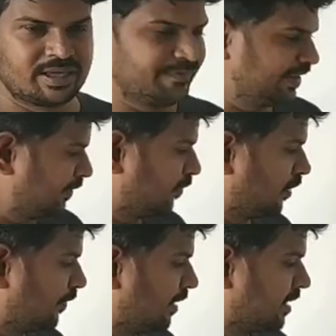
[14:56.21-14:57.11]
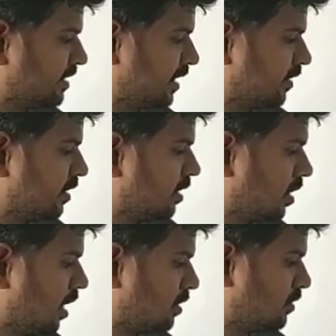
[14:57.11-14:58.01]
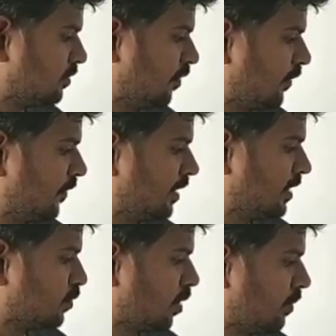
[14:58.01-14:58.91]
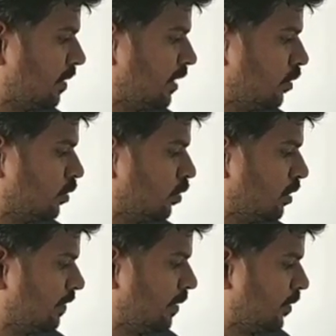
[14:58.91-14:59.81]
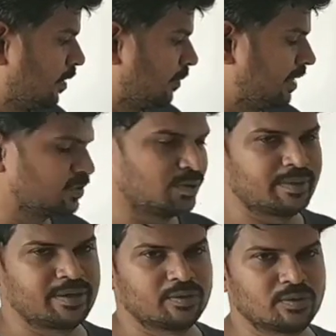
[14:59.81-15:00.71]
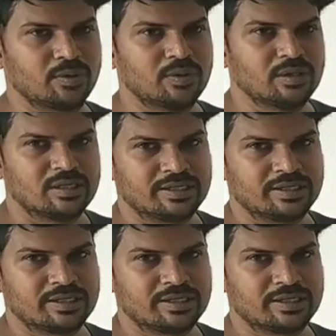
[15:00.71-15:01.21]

If you take 45 degrees here, cos 45 degrees 1 by root 2 divided by 1 minus 1 by root 2,